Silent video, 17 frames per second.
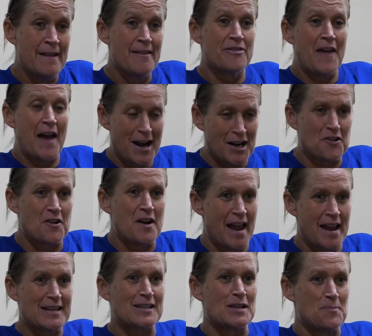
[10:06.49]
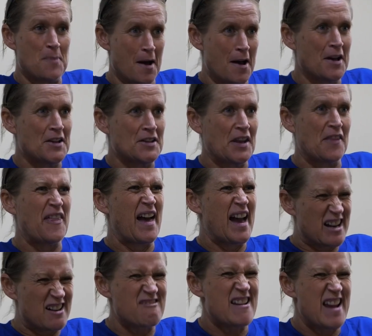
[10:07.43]
That creates the buzz and that
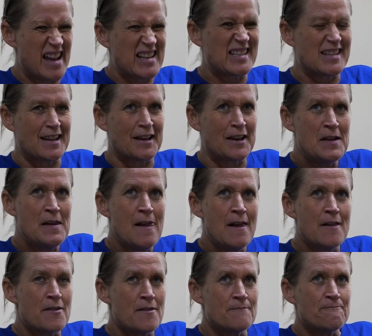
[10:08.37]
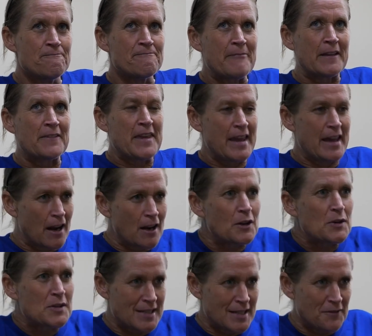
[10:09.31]
creates the
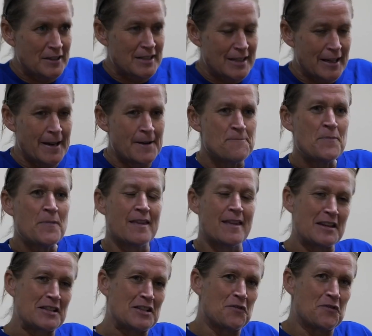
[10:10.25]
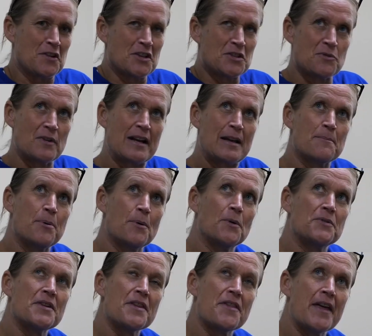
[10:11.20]
inclusivity. That's the first really
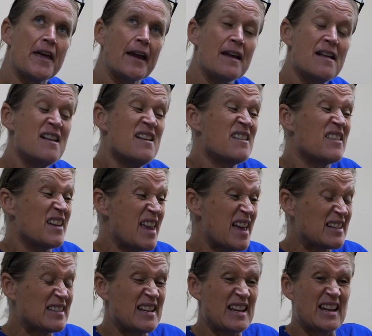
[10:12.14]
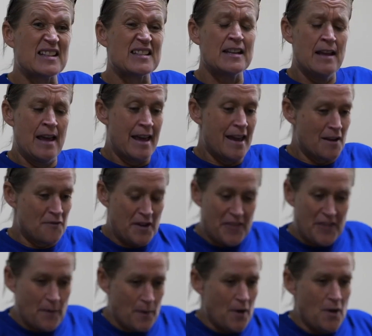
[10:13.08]
important thing. The next thing is
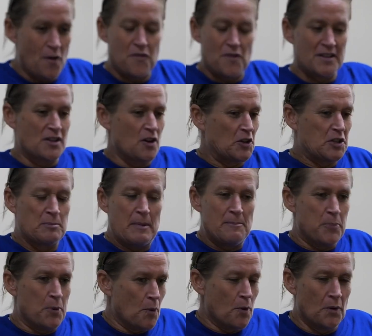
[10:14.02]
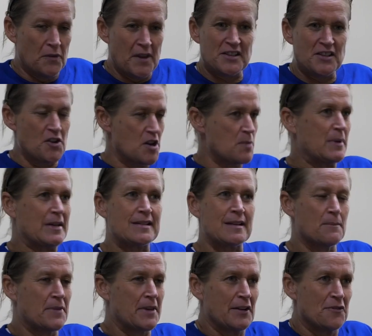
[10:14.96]
everything we offer has got to be broad. There's got to be
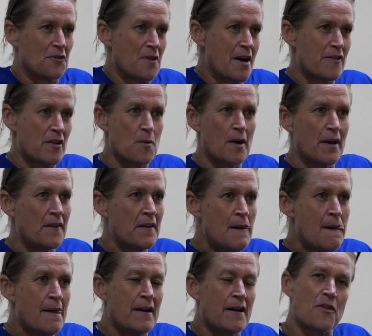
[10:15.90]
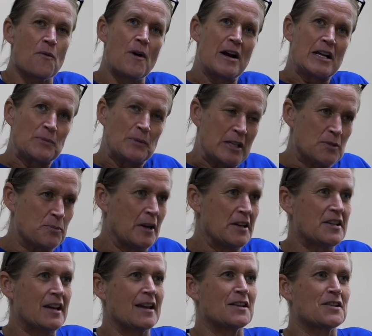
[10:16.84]
something for everyone. Otherwise we
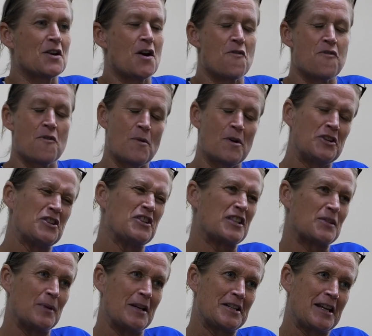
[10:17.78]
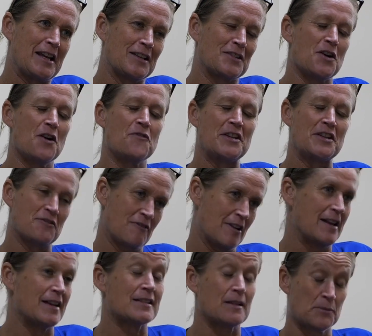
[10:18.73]
switch kids off. And once you switch kids off, it's
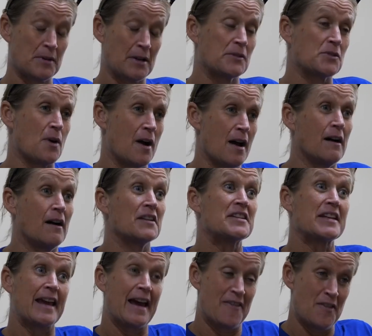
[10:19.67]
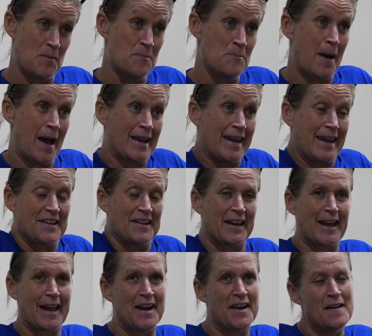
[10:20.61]
really sometimes quite hard to get them back in
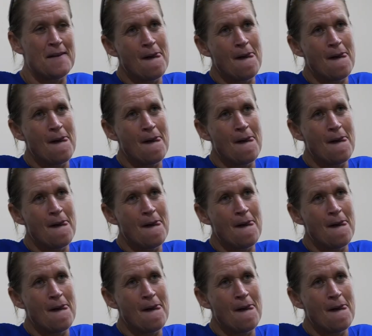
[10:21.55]
again.